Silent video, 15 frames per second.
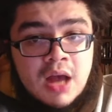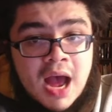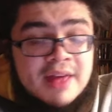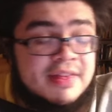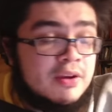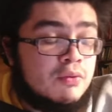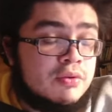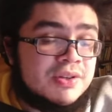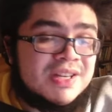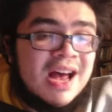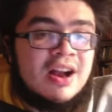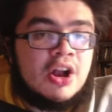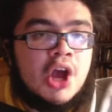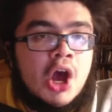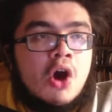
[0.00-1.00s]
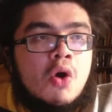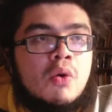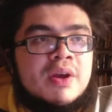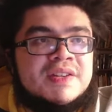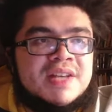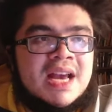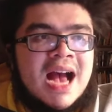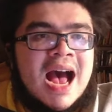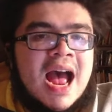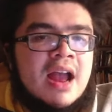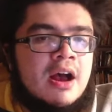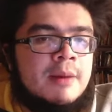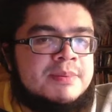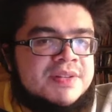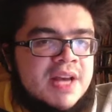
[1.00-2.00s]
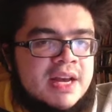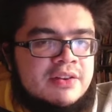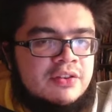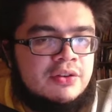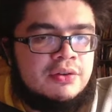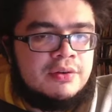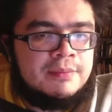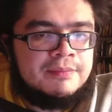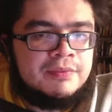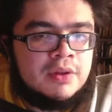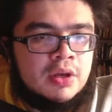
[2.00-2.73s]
I think Woo Suk Go is a high upside dude